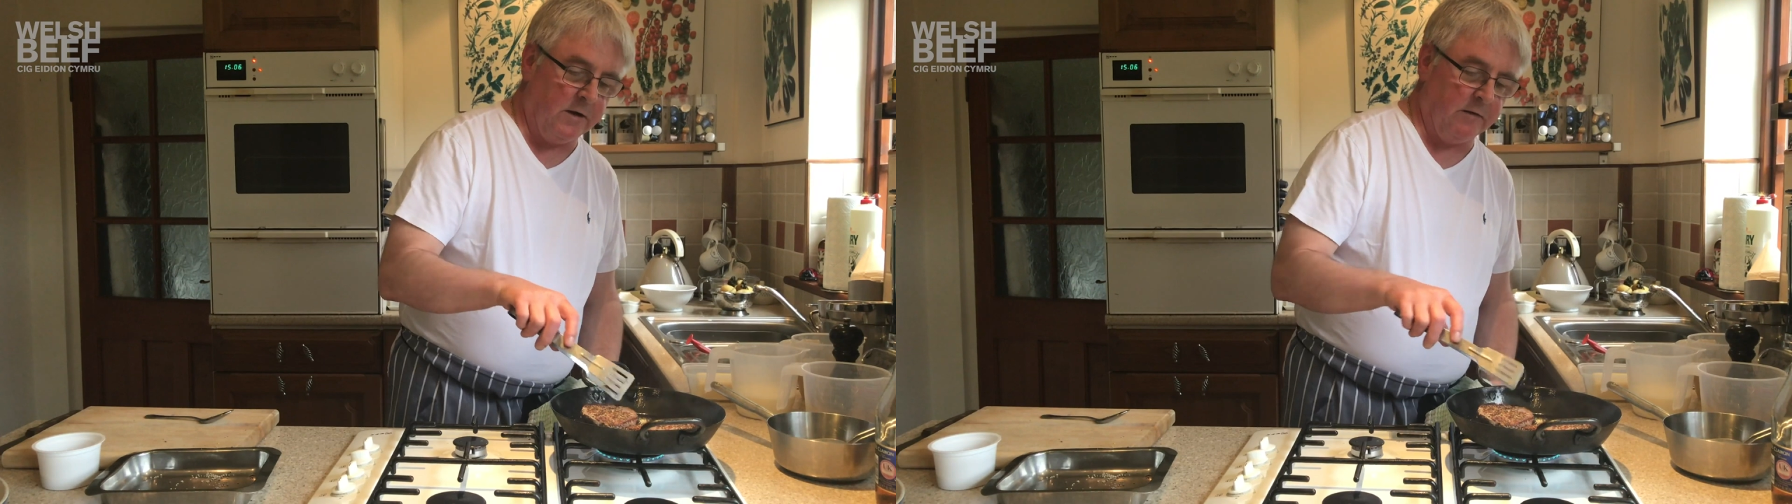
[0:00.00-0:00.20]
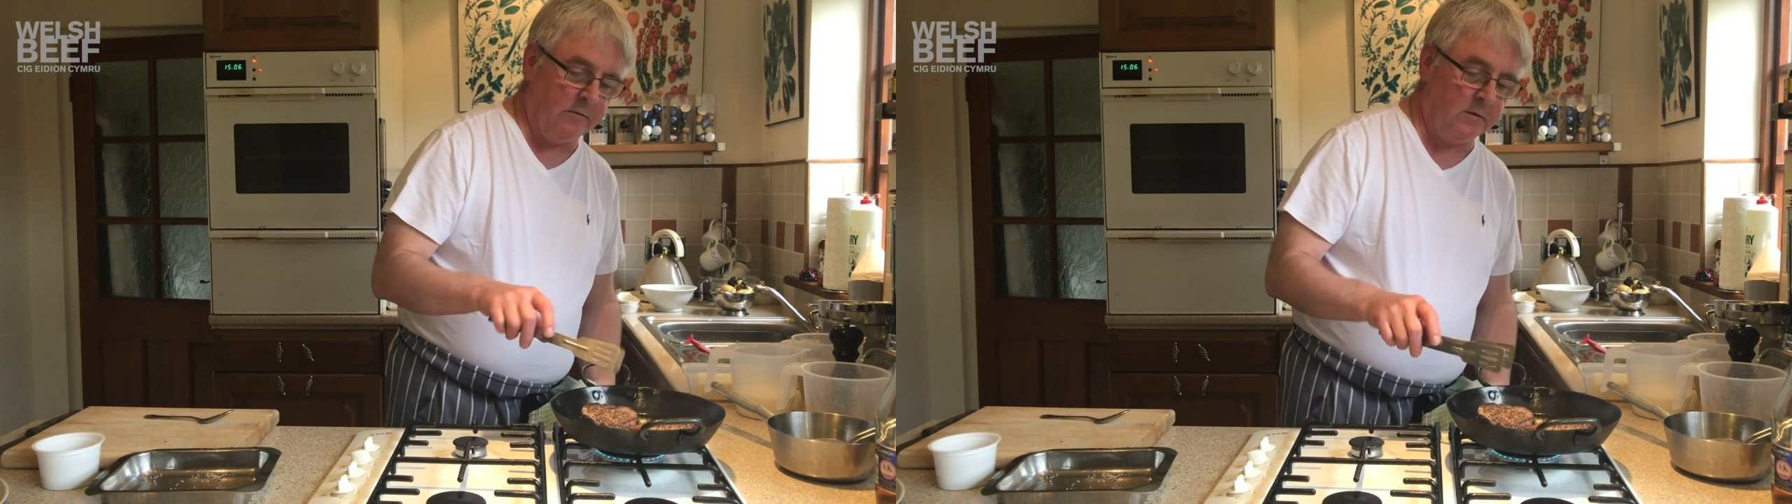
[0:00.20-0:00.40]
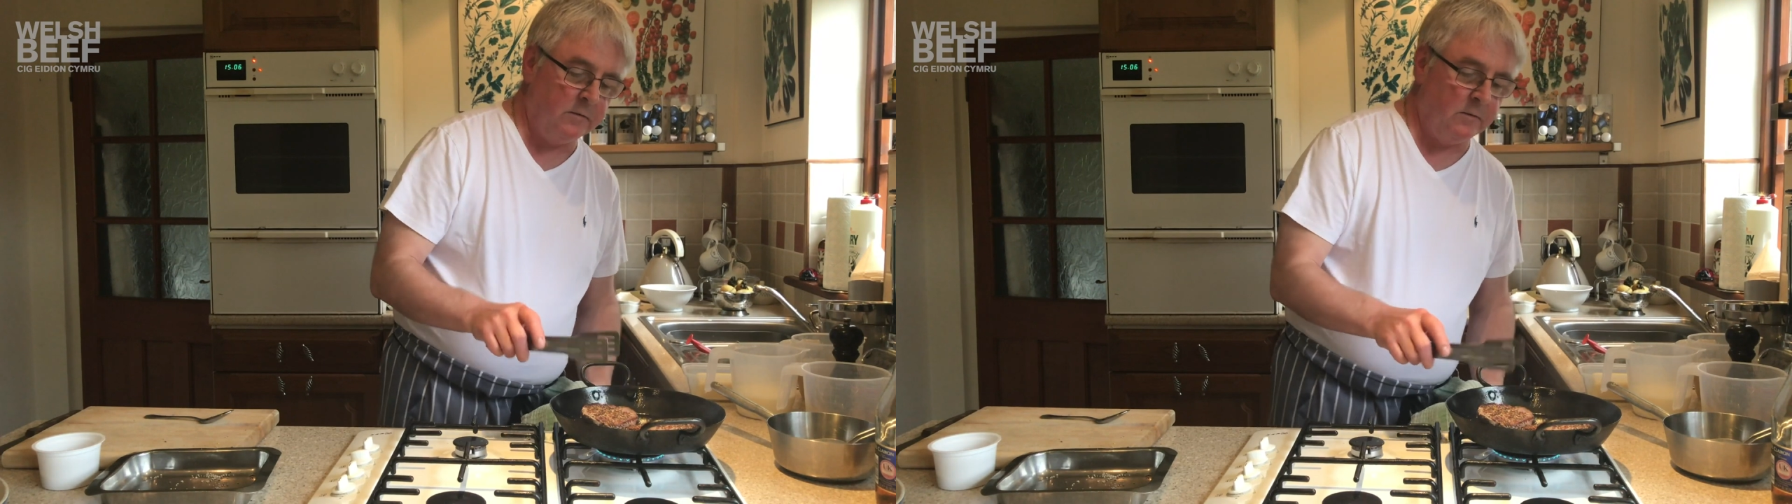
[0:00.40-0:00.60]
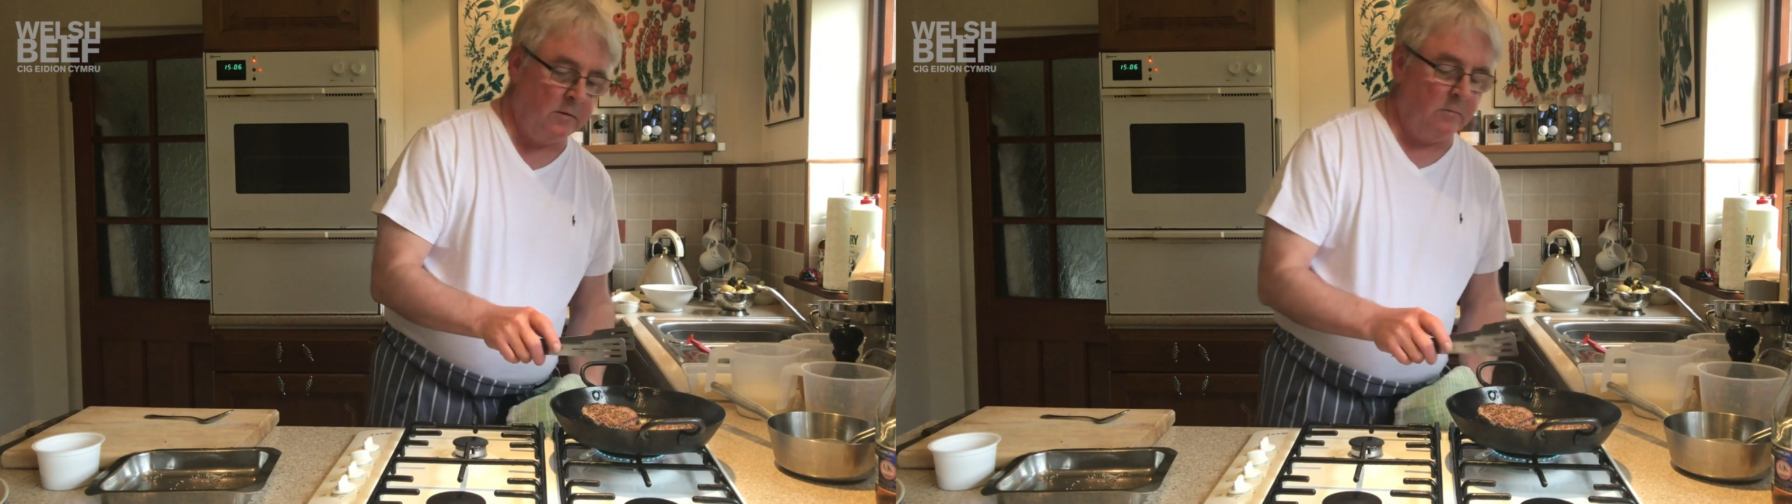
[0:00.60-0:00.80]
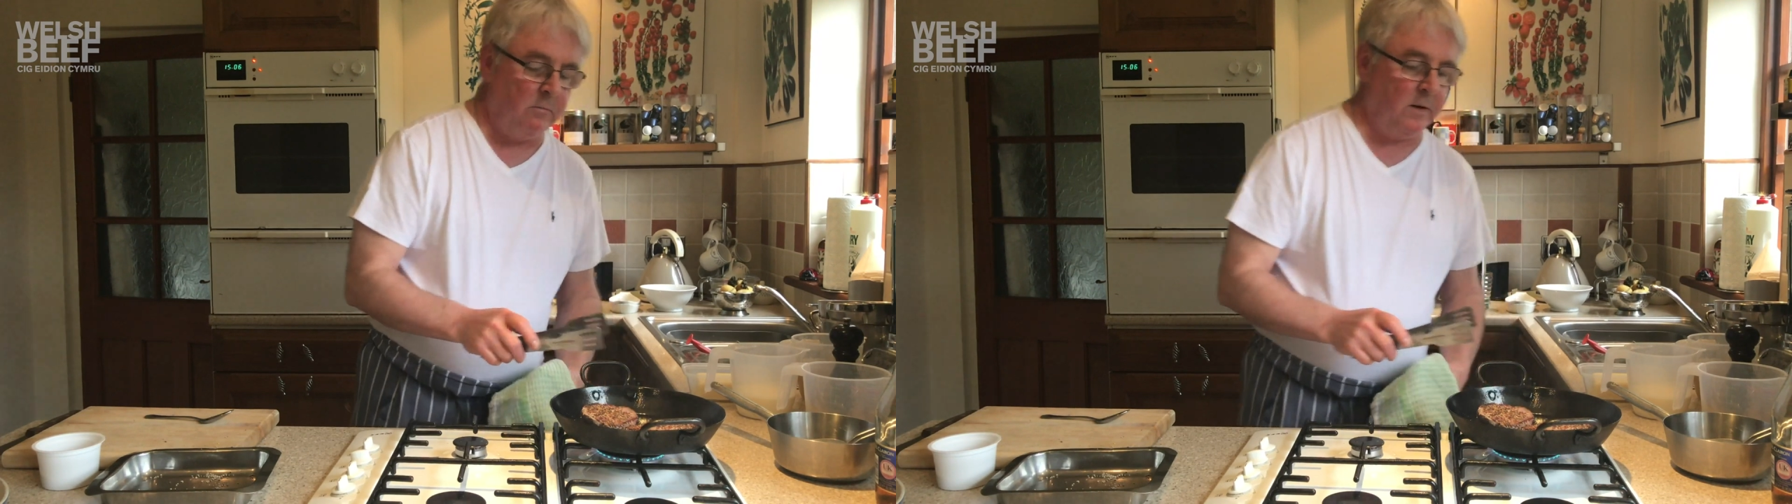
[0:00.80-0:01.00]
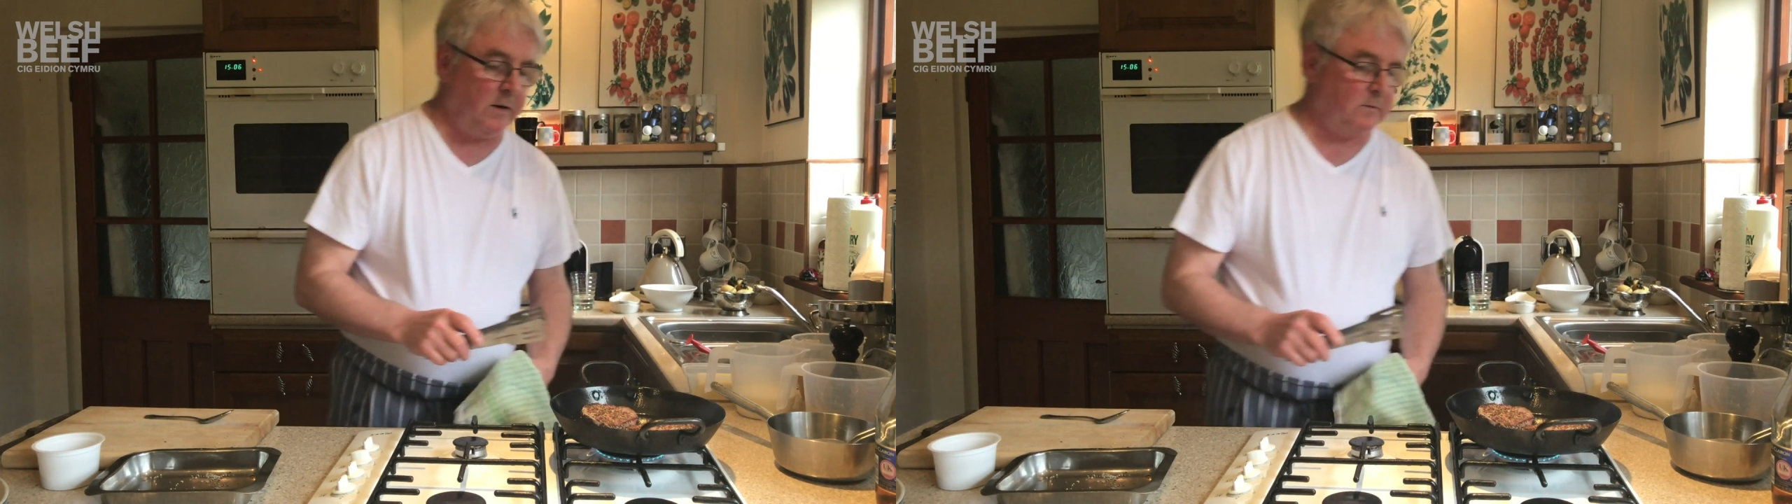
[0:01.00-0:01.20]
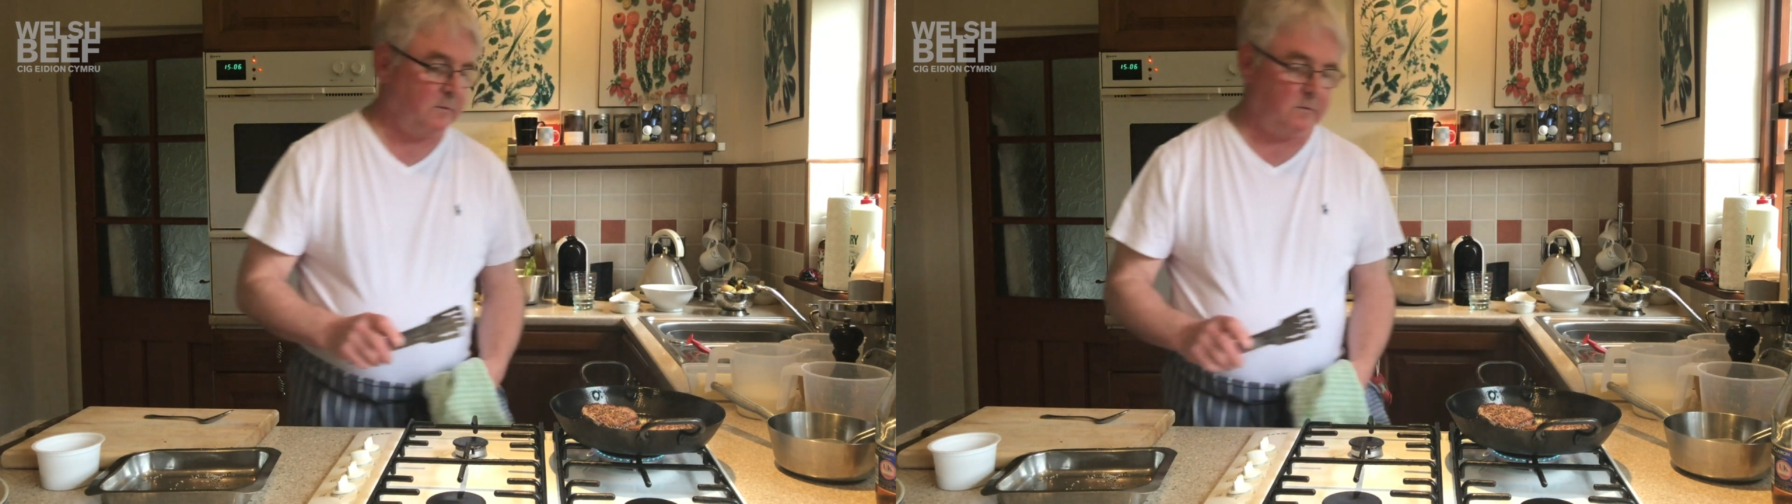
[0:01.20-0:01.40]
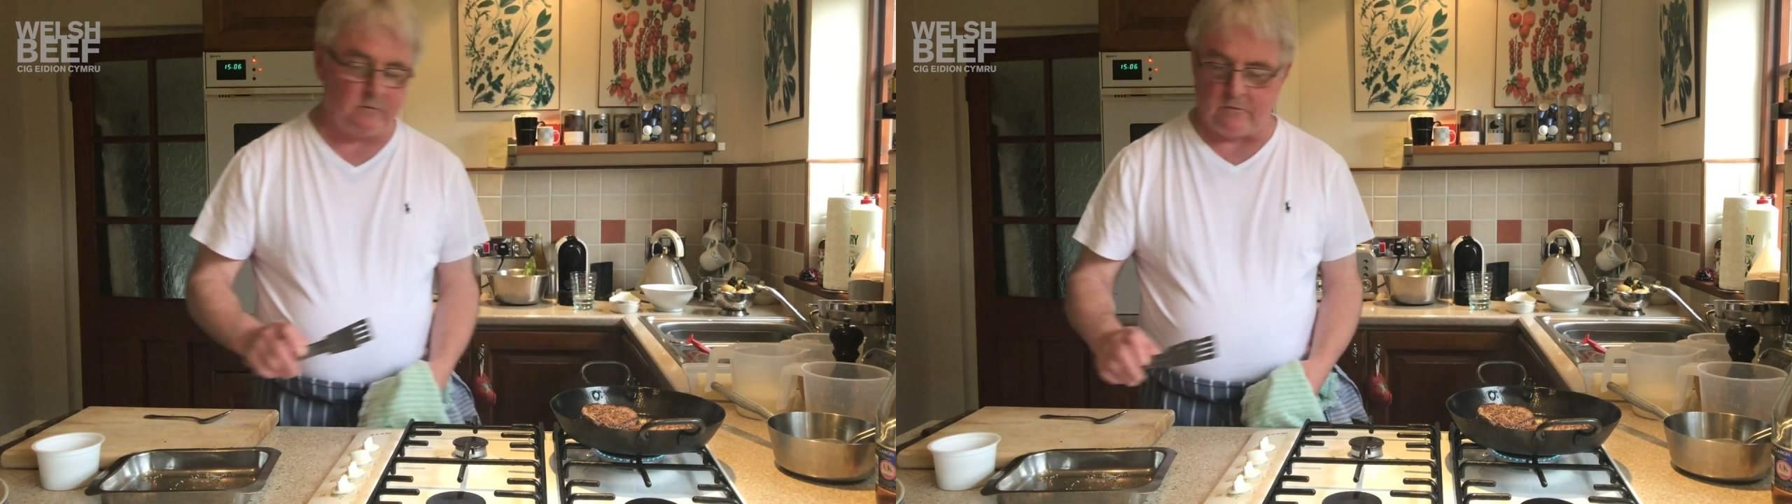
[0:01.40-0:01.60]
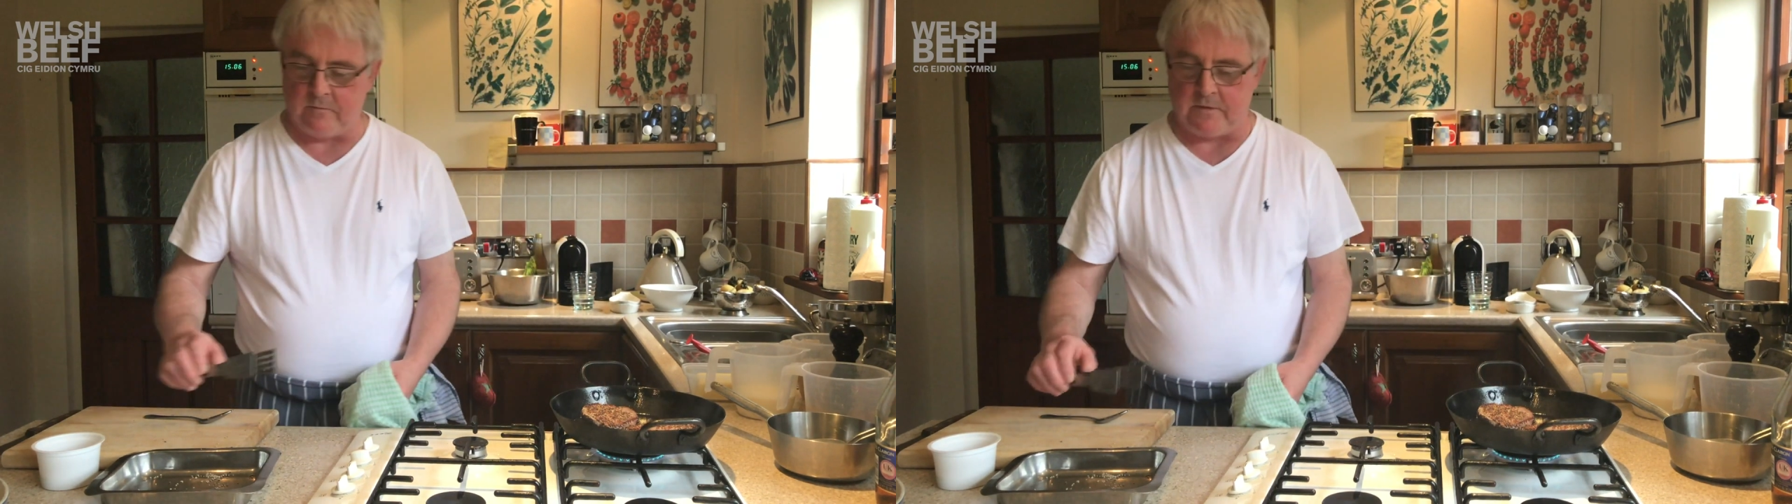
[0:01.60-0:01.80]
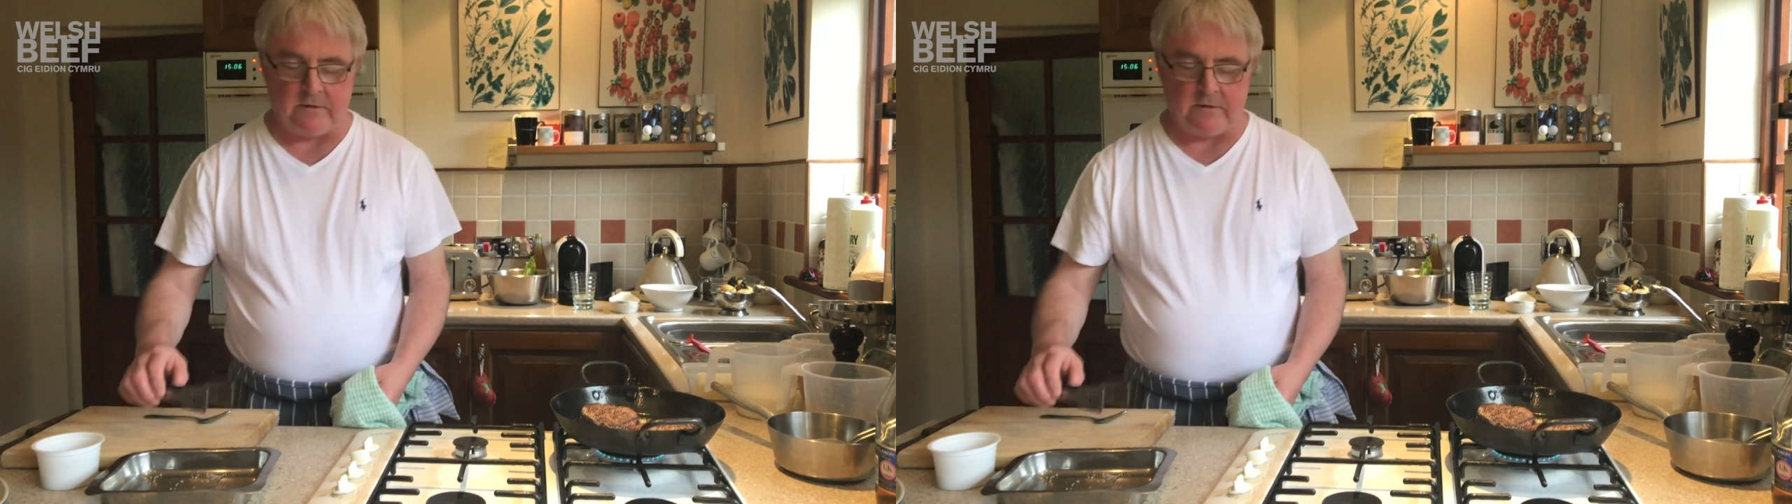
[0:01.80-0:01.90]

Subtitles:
another minute to 2